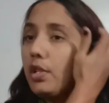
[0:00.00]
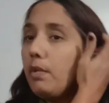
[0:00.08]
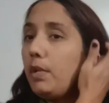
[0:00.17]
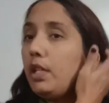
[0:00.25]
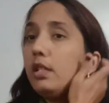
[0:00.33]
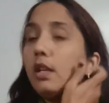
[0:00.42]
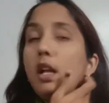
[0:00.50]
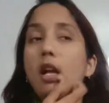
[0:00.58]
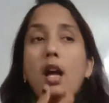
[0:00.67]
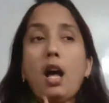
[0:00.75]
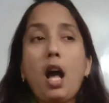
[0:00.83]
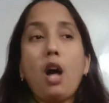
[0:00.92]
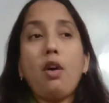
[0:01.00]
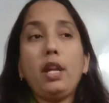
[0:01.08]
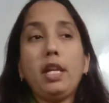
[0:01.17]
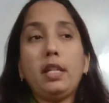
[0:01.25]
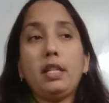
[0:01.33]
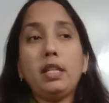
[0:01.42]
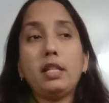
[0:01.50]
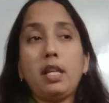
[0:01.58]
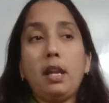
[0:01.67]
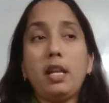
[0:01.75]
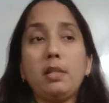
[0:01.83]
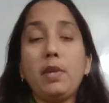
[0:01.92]
means how it
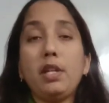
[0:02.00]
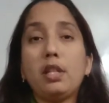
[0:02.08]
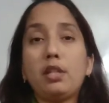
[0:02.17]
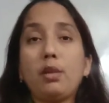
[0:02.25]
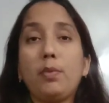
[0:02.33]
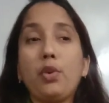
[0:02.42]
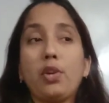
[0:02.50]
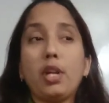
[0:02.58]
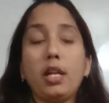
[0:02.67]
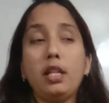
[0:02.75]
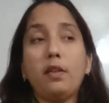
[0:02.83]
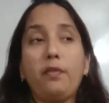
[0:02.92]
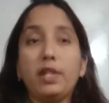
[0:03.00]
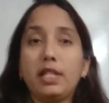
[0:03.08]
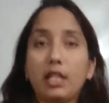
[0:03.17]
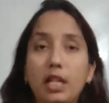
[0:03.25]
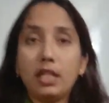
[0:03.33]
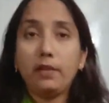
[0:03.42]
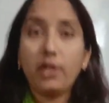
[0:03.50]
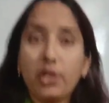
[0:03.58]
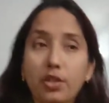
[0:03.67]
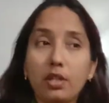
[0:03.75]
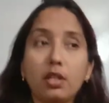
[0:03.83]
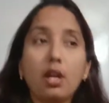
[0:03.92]
has been distributed in the physical
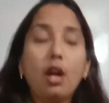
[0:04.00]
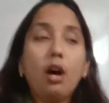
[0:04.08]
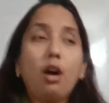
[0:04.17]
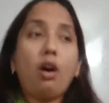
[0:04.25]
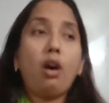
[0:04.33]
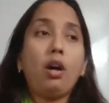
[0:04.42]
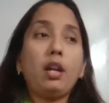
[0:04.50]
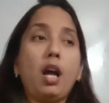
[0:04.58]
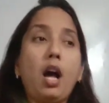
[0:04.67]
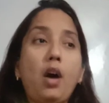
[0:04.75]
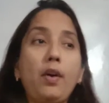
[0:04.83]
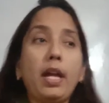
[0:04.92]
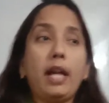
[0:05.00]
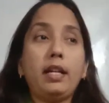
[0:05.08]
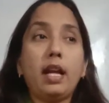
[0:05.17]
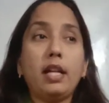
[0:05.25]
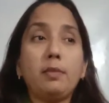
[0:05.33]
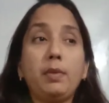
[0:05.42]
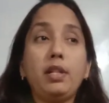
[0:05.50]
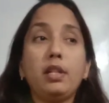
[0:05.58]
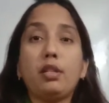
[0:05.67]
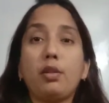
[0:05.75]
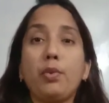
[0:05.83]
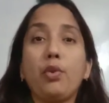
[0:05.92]
divisions or how it has been
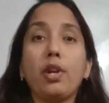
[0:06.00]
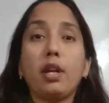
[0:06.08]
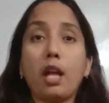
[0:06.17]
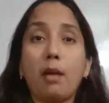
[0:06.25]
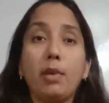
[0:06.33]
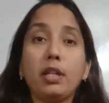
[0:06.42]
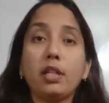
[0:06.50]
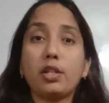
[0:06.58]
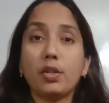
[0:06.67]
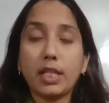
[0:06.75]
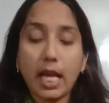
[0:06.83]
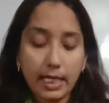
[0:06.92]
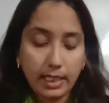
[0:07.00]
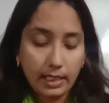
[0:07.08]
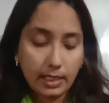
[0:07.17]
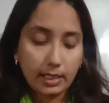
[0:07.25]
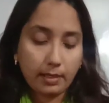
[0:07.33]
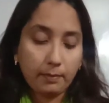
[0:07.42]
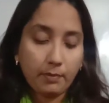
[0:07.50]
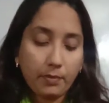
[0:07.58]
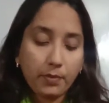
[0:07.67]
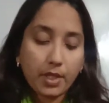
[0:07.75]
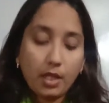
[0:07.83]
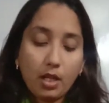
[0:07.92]
distributed among the societies.
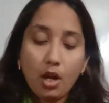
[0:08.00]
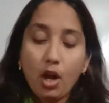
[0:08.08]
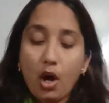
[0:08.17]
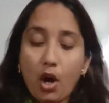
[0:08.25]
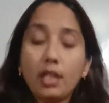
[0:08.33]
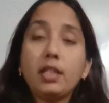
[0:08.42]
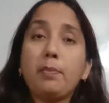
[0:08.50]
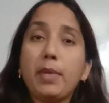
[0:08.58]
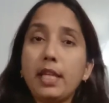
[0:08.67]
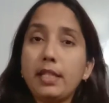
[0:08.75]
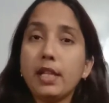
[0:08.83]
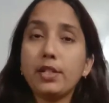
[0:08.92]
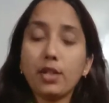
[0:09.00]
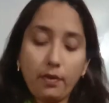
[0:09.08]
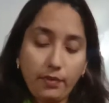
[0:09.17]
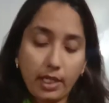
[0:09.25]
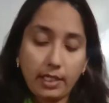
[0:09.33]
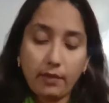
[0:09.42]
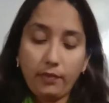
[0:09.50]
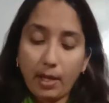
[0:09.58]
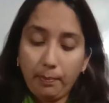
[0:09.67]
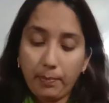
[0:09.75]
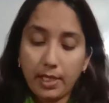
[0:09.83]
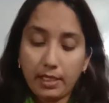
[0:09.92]
On the basis of their
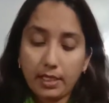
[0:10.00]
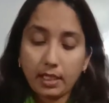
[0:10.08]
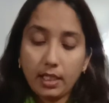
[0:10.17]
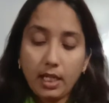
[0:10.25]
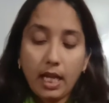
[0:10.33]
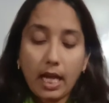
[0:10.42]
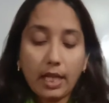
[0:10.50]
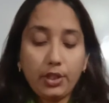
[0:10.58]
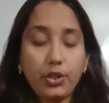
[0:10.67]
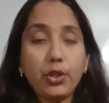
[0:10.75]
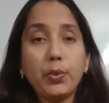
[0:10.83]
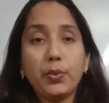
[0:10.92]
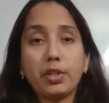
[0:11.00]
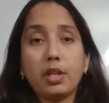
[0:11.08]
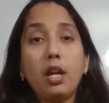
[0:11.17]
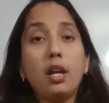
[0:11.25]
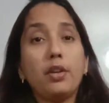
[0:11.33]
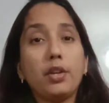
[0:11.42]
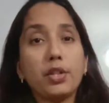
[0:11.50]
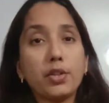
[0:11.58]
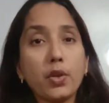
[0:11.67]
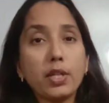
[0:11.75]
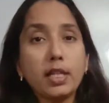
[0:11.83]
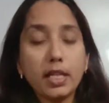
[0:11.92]
development and use,
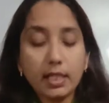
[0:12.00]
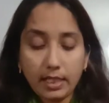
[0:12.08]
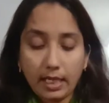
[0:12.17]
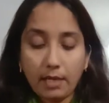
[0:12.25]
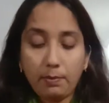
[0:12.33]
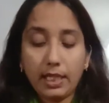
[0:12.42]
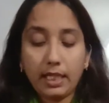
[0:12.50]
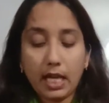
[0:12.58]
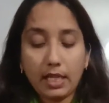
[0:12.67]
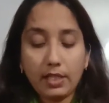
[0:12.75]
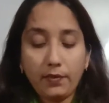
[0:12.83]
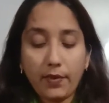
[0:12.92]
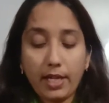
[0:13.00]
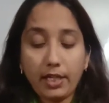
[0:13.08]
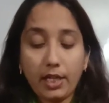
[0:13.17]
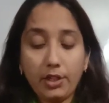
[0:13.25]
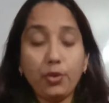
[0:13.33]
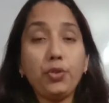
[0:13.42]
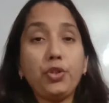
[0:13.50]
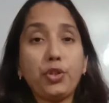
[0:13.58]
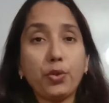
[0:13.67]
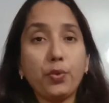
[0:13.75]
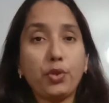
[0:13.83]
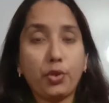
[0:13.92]
resources can be classified into
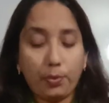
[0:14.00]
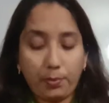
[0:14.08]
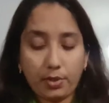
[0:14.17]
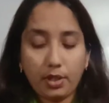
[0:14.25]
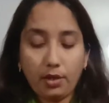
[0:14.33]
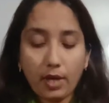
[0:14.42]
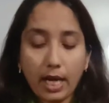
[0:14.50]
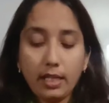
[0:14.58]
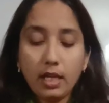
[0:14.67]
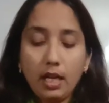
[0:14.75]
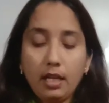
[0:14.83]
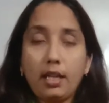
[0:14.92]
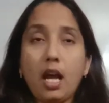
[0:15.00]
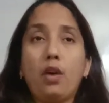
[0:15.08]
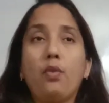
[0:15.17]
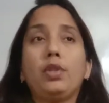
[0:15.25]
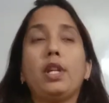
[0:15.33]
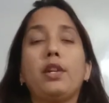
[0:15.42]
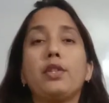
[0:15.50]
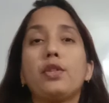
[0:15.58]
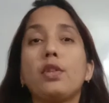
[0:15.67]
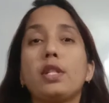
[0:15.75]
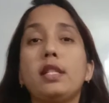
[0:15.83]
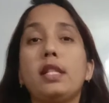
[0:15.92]
two groups, right? Now the
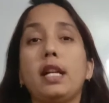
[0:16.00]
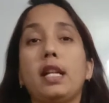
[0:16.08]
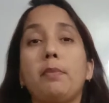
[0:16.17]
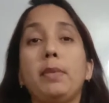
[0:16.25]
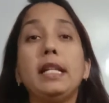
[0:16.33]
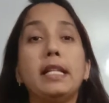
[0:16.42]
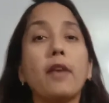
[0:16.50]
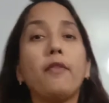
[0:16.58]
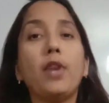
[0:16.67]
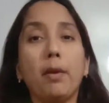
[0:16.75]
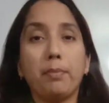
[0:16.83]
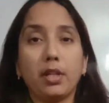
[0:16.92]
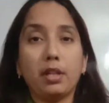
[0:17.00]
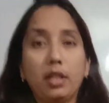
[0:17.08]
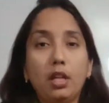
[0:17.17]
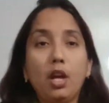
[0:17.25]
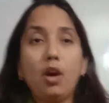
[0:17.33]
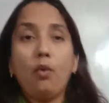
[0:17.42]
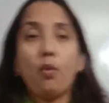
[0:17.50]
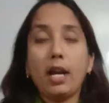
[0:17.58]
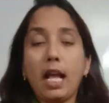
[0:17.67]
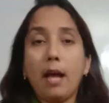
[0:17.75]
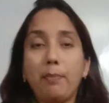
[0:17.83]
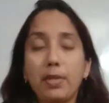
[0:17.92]
resources that are being developed, what
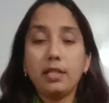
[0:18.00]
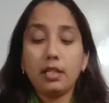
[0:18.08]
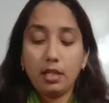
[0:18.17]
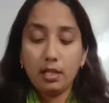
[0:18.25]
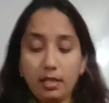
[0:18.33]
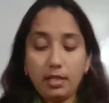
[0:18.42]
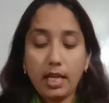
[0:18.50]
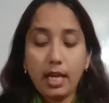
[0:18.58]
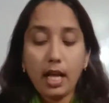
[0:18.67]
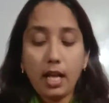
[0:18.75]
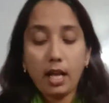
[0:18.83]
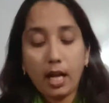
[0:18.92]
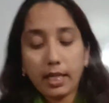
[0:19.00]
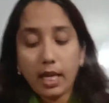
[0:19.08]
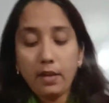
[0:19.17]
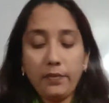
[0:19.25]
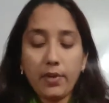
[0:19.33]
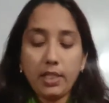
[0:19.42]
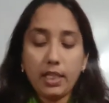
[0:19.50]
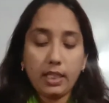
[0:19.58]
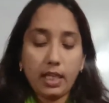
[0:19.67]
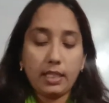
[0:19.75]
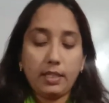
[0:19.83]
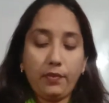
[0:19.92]
happens is they are again further
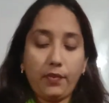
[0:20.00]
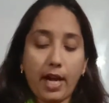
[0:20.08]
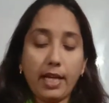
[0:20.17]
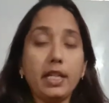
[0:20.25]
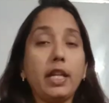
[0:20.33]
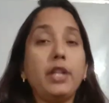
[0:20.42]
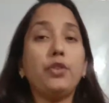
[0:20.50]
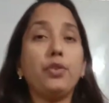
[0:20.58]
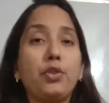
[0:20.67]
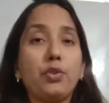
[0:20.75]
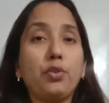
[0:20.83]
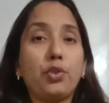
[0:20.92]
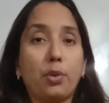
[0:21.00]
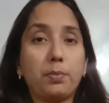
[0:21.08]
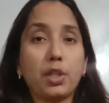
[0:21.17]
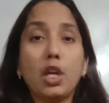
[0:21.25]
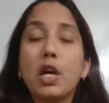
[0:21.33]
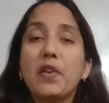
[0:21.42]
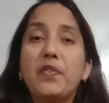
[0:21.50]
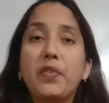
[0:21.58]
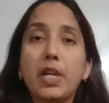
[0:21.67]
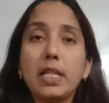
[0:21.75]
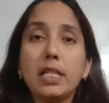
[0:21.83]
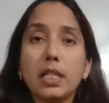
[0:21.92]
classified into two groups.
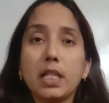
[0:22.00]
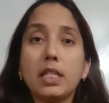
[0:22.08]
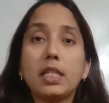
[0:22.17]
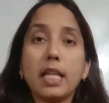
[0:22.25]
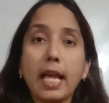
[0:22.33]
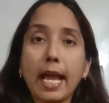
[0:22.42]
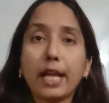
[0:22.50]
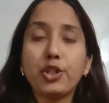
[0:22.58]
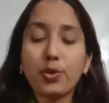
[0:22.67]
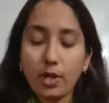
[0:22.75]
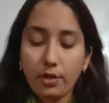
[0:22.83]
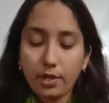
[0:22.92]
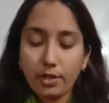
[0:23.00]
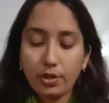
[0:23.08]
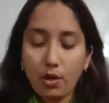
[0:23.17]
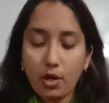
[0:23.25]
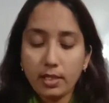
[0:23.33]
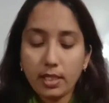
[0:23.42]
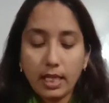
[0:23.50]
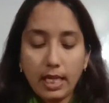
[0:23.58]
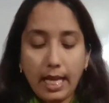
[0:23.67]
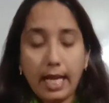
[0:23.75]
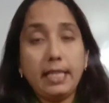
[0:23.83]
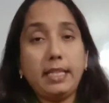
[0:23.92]
First is actual resource
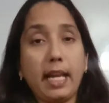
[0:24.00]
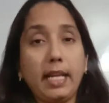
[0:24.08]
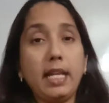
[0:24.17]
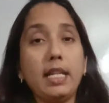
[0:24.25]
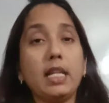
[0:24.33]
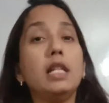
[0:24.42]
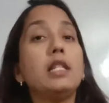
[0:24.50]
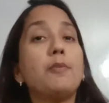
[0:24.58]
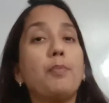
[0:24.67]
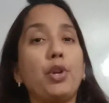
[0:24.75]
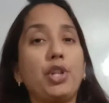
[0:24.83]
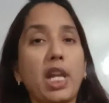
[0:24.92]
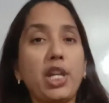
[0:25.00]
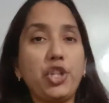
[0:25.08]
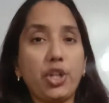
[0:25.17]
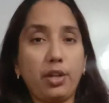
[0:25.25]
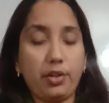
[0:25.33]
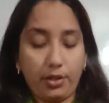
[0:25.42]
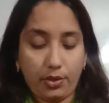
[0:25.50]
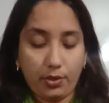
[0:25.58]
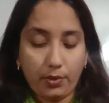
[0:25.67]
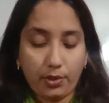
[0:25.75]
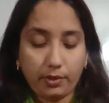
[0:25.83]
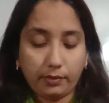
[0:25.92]
and second is potential
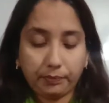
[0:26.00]
resource.